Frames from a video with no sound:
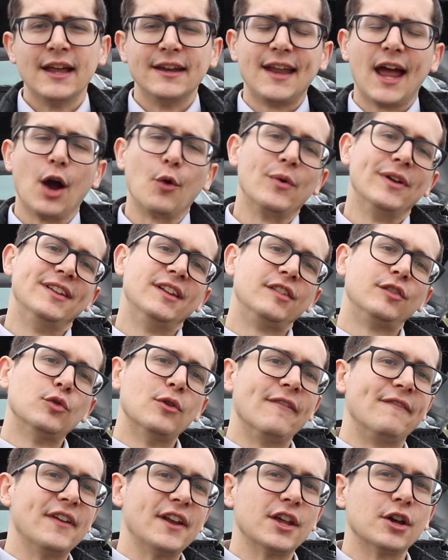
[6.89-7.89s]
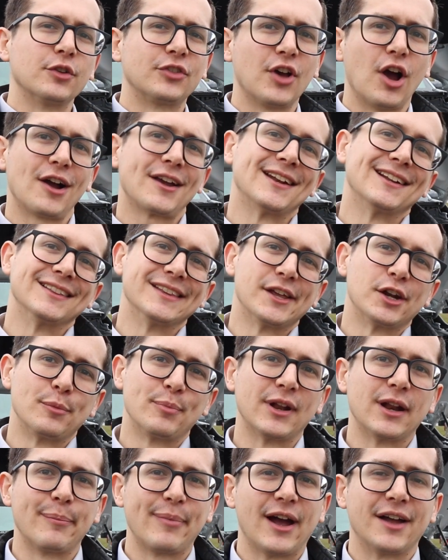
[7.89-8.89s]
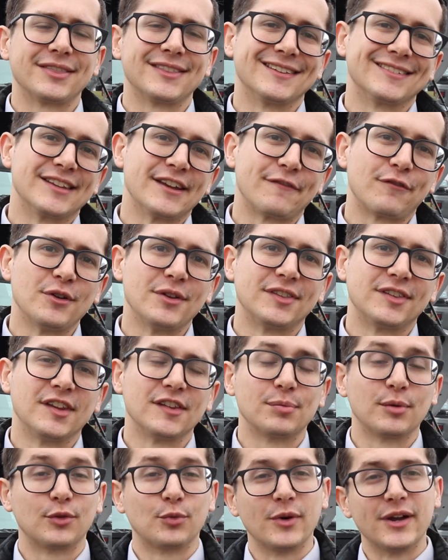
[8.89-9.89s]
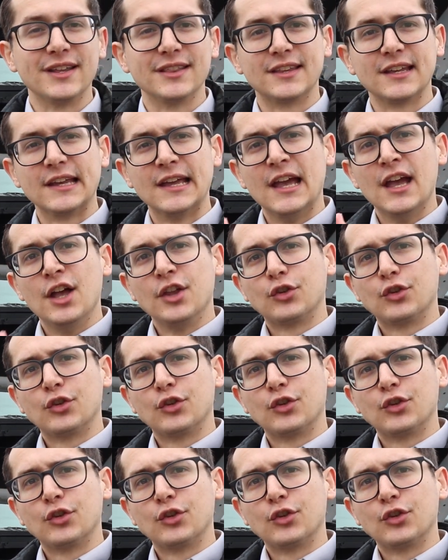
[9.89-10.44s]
Now, we did do a video talking a little bit about the differences between the